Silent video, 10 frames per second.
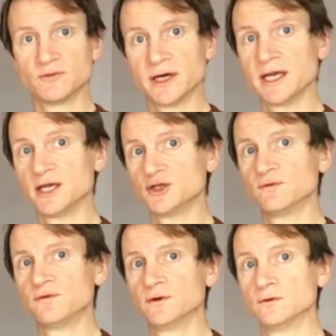radiation
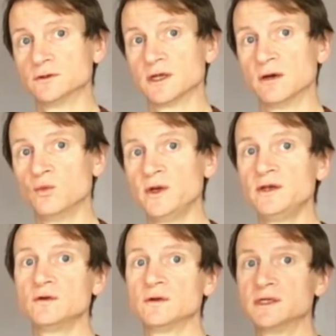fields, and we
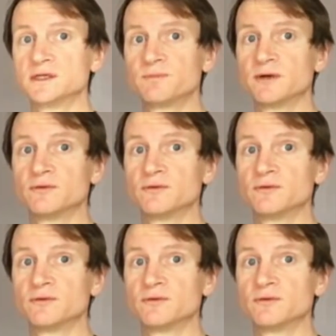do this by